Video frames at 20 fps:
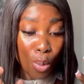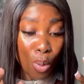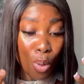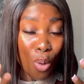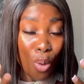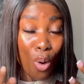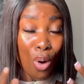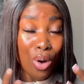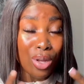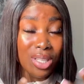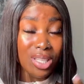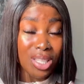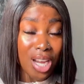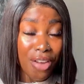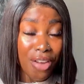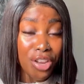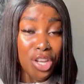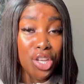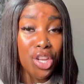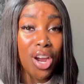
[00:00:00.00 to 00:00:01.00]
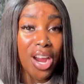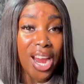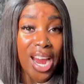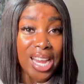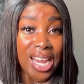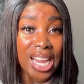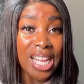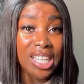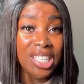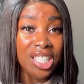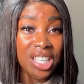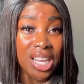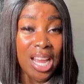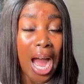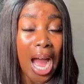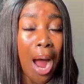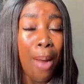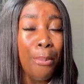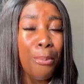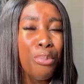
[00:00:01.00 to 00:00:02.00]
conserving your
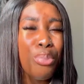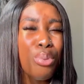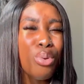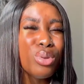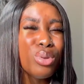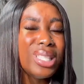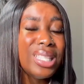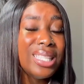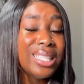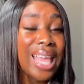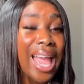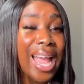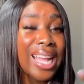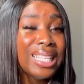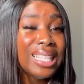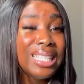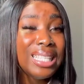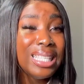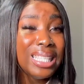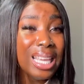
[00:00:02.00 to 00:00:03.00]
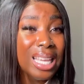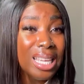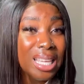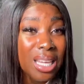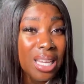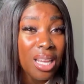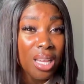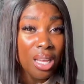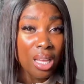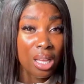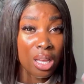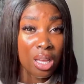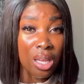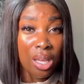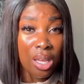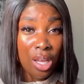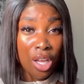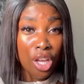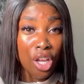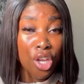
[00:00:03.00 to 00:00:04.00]
energy and protecting
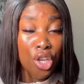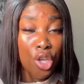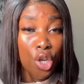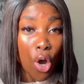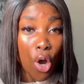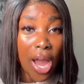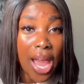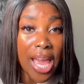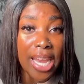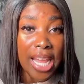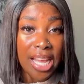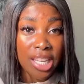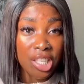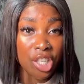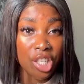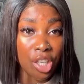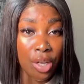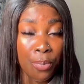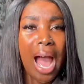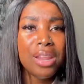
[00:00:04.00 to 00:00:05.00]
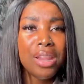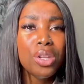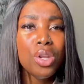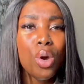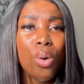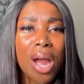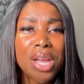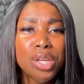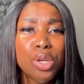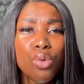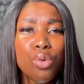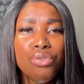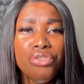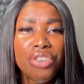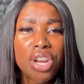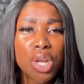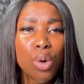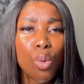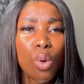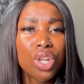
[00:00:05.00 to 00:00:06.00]
your energy. I don't know why you
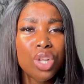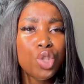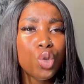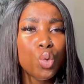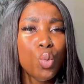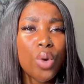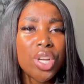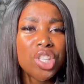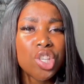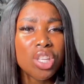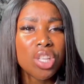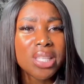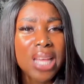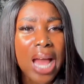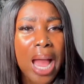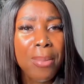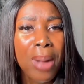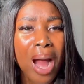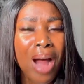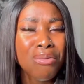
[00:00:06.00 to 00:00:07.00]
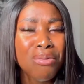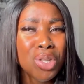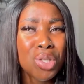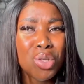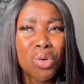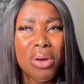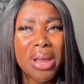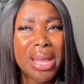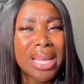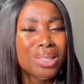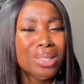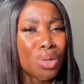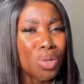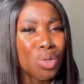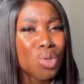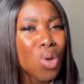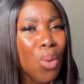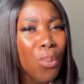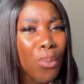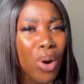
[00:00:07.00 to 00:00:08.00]
really want to waste your time having to hate on
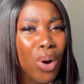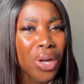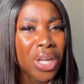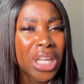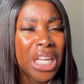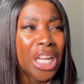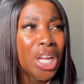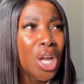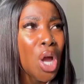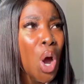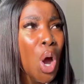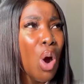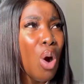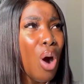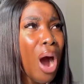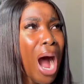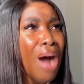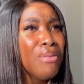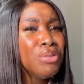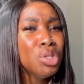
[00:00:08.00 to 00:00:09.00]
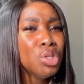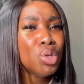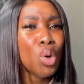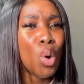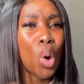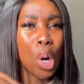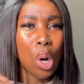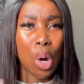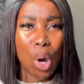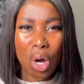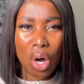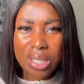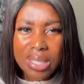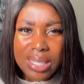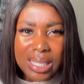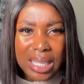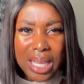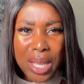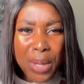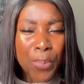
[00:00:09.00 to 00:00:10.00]
somebody or having to
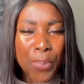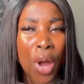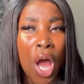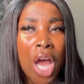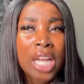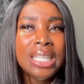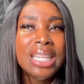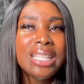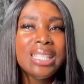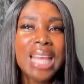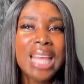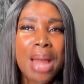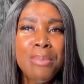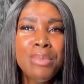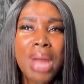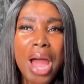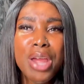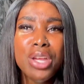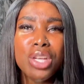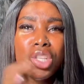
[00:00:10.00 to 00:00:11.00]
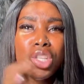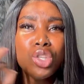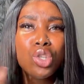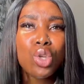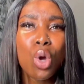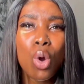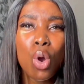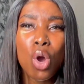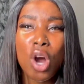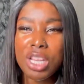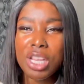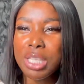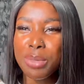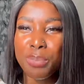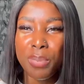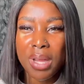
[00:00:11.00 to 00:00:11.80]
gossip. The time you are using to gossip